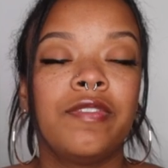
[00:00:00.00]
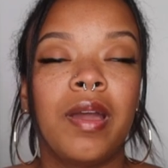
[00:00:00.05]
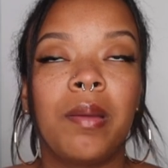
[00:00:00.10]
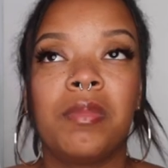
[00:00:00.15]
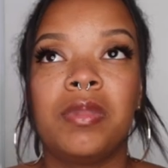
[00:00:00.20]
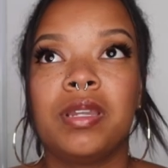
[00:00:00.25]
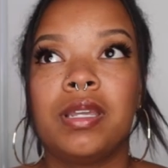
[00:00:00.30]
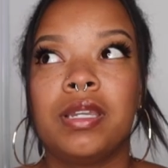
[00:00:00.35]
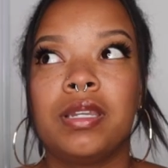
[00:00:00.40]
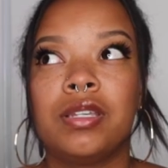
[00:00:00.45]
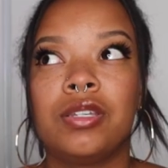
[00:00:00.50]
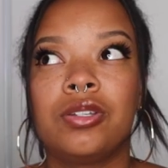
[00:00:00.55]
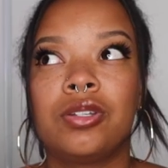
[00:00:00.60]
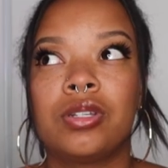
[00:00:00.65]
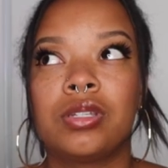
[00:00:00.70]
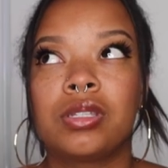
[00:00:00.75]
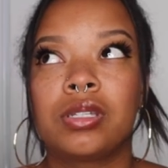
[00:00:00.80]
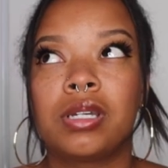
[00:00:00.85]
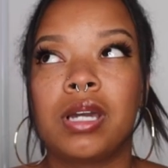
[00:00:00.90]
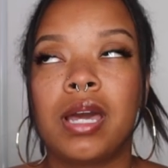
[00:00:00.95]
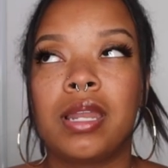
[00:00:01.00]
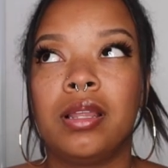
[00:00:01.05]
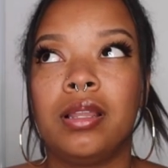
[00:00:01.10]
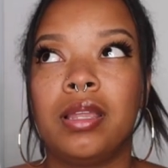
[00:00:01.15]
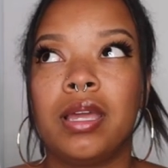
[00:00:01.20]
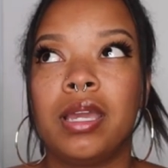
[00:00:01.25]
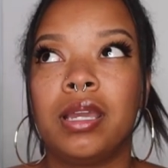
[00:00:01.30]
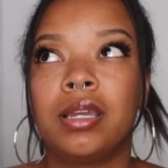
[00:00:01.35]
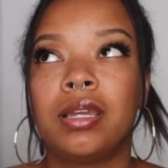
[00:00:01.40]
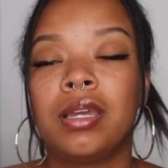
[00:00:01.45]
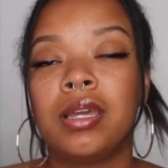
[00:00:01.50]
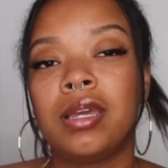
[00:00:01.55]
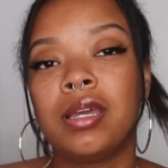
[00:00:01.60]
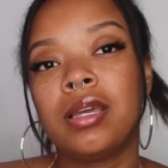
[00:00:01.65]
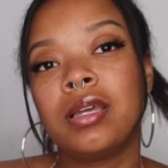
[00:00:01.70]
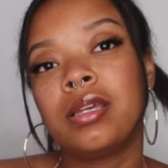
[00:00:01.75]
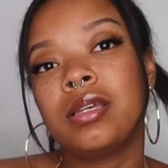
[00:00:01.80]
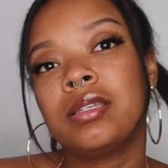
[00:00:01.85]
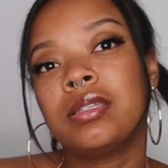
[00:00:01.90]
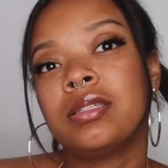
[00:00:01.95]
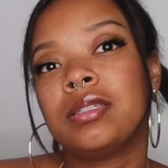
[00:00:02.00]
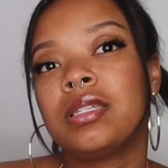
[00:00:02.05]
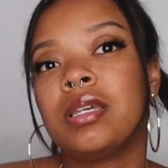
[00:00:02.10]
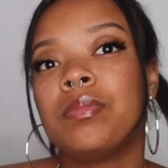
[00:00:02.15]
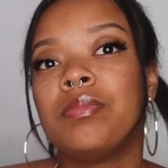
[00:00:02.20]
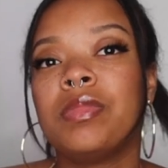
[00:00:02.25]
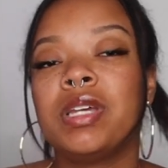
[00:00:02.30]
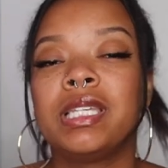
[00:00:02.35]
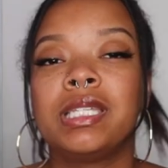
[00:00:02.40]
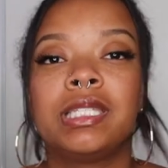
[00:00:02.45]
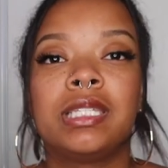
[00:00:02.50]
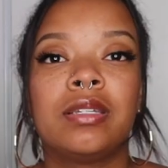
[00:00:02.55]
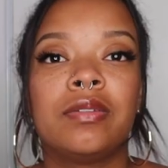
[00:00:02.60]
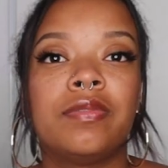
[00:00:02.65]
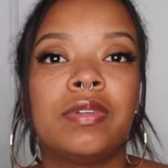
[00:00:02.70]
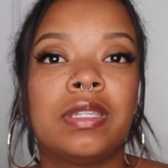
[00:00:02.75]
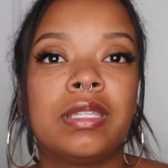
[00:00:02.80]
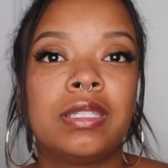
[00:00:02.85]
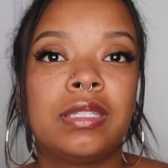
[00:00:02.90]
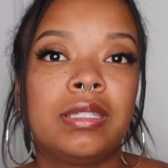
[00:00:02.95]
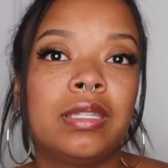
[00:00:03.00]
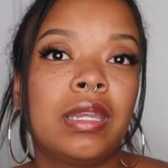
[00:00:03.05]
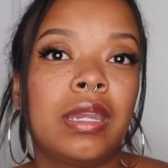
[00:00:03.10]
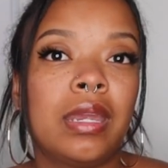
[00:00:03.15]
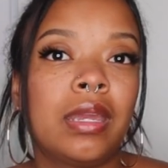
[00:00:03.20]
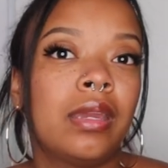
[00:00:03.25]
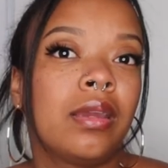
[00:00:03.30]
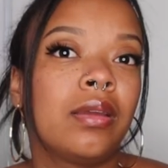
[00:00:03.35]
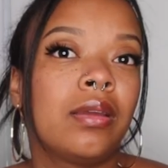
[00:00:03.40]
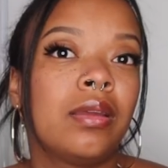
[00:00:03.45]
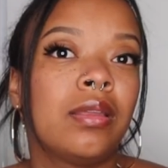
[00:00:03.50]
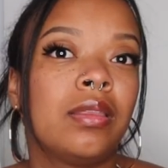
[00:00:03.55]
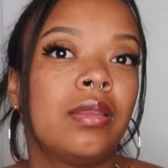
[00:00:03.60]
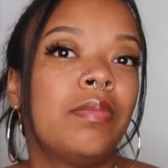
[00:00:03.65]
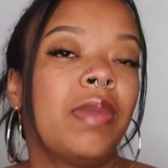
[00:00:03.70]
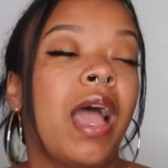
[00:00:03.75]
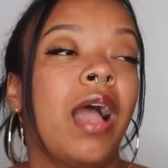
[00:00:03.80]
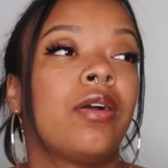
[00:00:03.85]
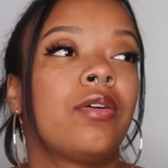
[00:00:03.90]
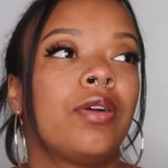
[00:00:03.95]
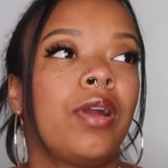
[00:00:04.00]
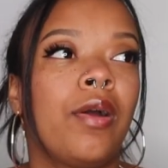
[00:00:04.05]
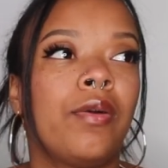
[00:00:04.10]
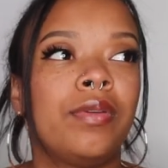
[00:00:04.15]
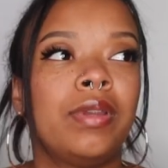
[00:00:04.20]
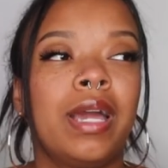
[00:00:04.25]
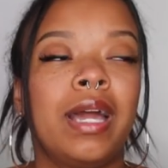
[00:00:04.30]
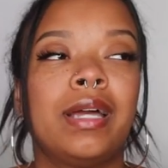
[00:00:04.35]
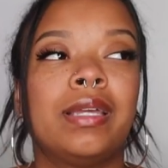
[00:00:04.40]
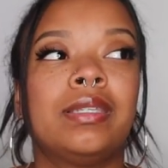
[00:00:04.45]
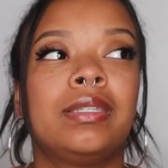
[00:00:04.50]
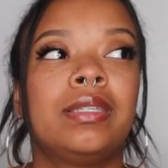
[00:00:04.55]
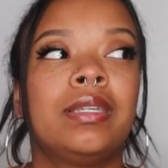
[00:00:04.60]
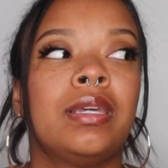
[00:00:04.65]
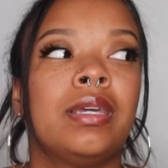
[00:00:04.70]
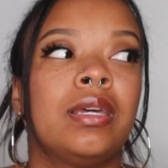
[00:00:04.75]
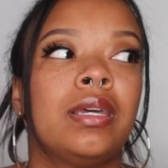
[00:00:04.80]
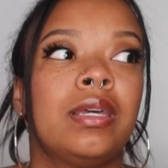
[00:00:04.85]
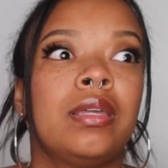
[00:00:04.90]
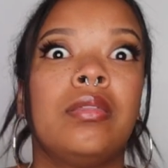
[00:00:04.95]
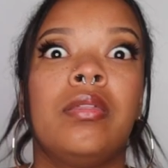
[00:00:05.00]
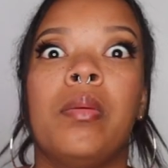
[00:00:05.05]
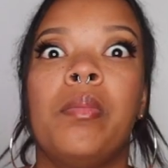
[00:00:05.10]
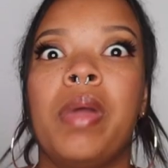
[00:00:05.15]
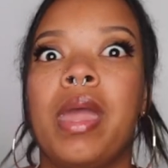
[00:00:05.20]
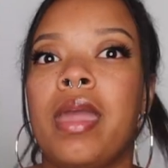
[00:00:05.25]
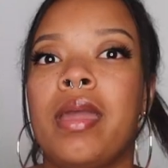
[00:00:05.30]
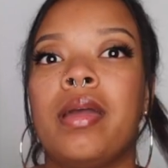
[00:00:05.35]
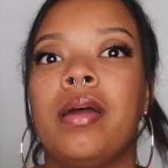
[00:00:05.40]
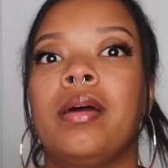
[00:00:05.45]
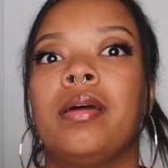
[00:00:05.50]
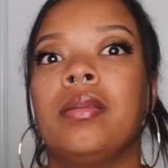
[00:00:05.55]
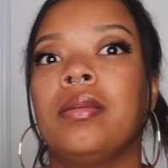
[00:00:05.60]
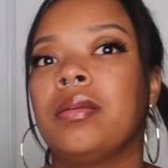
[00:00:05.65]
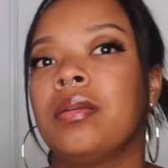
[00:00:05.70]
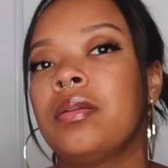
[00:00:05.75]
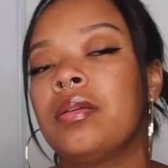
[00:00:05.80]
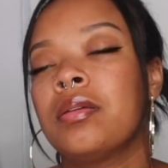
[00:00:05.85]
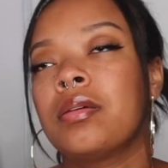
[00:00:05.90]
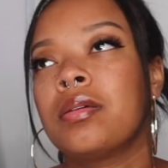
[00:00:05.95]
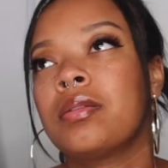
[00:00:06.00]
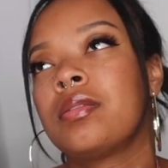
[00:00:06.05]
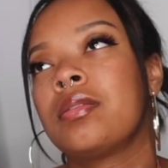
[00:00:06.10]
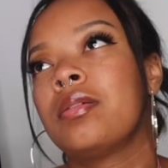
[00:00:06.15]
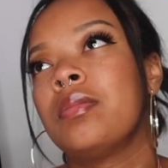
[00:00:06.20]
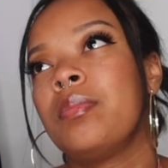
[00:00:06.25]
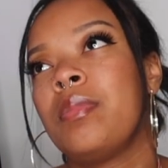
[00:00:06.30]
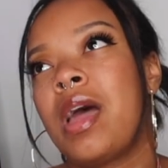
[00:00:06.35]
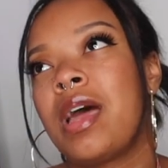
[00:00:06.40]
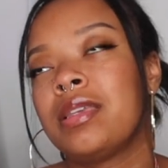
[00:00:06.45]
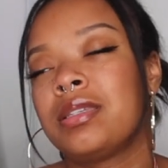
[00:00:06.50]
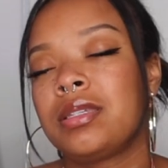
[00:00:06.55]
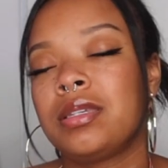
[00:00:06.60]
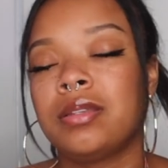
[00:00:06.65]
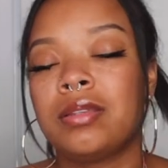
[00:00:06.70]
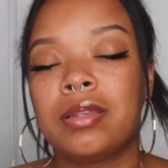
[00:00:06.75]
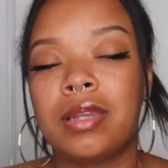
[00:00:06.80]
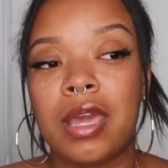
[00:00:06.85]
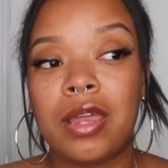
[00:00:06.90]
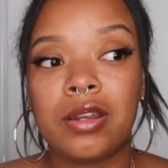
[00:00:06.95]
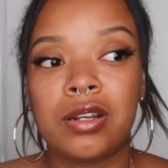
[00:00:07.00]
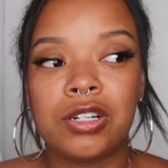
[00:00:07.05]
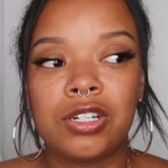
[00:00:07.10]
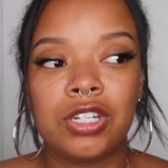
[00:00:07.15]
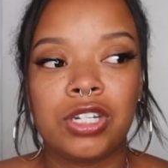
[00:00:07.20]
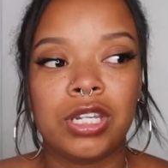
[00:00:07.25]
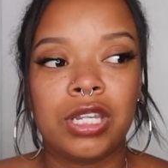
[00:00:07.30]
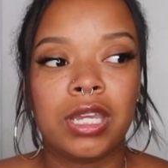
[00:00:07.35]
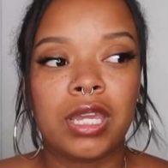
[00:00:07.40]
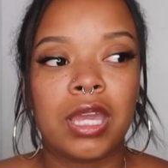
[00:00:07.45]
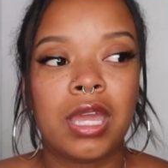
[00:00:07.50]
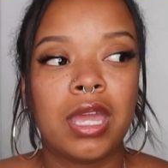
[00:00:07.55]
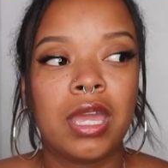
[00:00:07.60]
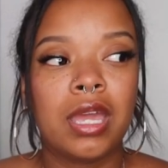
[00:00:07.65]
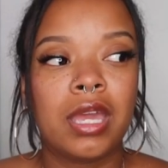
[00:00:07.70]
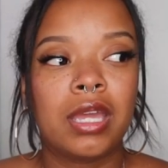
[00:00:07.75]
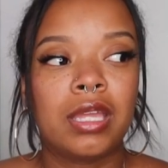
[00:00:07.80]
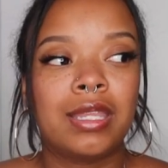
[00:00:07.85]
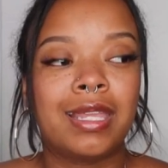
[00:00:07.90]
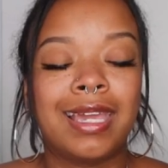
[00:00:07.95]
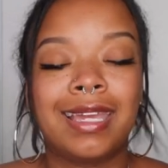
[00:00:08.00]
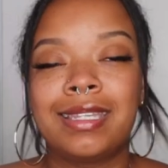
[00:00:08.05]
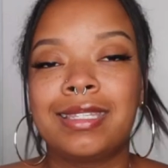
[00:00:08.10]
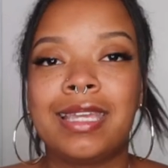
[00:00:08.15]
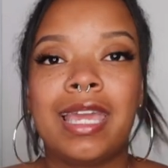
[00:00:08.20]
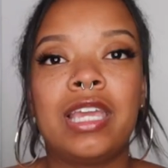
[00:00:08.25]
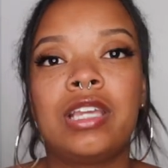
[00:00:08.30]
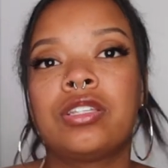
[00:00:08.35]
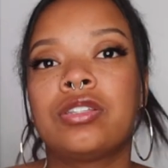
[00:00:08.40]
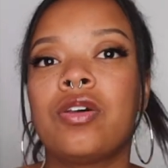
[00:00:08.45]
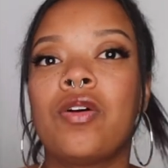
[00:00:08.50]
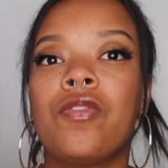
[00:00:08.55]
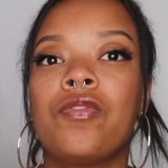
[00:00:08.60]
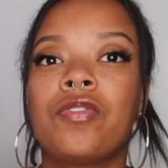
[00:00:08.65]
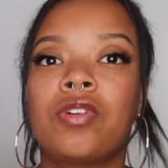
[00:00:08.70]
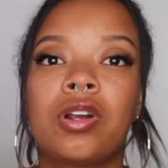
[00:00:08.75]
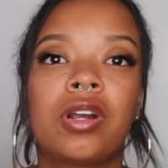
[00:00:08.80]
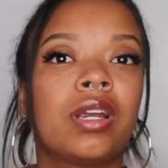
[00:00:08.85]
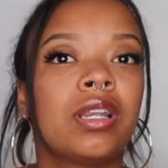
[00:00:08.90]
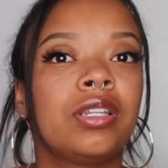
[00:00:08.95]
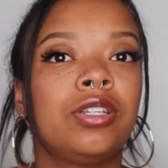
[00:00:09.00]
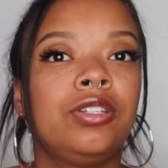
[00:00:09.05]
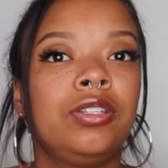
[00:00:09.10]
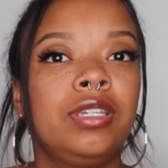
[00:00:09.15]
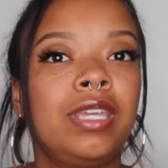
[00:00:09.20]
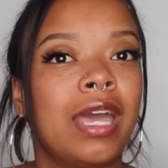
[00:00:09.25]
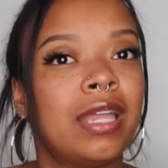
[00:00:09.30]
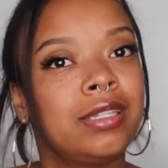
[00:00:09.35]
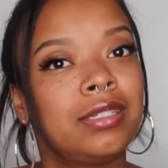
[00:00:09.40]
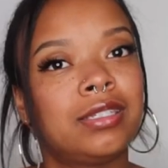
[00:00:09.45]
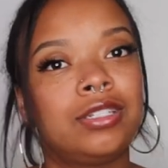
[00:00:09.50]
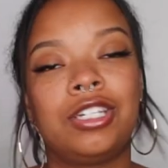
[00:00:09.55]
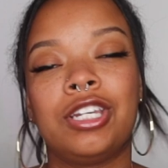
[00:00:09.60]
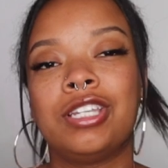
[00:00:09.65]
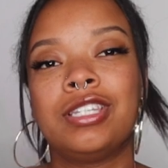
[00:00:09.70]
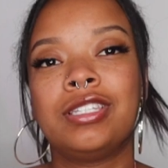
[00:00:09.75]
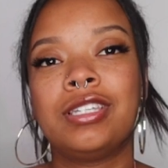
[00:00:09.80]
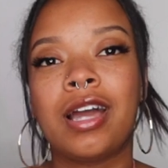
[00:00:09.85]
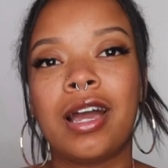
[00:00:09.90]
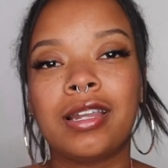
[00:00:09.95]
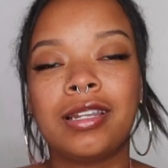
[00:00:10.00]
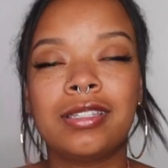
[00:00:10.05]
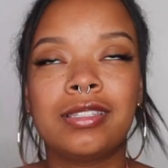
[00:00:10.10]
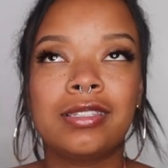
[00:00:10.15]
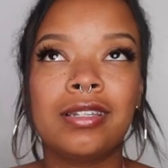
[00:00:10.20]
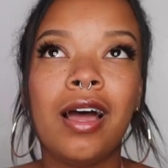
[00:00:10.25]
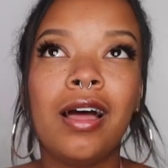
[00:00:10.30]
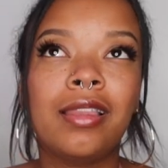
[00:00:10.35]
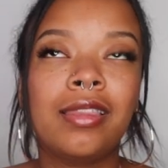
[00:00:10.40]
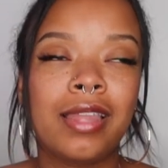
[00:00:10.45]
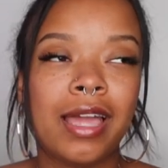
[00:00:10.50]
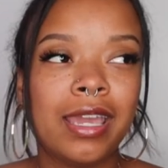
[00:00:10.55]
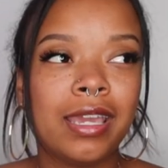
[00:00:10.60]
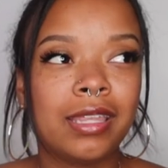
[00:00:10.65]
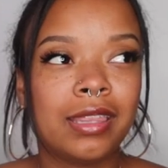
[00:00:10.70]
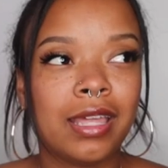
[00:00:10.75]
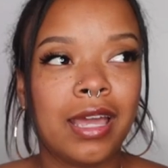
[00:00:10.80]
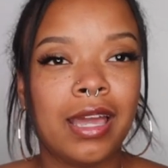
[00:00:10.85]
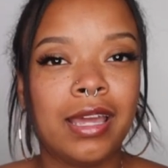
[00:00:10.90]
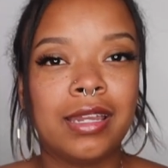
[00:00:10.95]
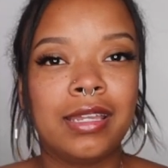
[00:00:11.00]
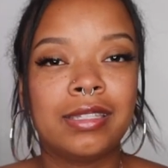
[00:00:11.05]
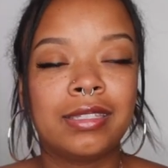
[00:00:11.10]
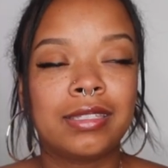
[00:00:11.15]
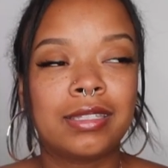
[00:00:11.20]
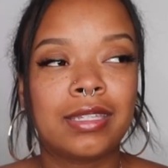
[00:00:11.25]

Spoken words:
feminine is just kind of like submissive and sitting in the background as the man, the masculine energy, like takes over and gets shit done. It's not like that.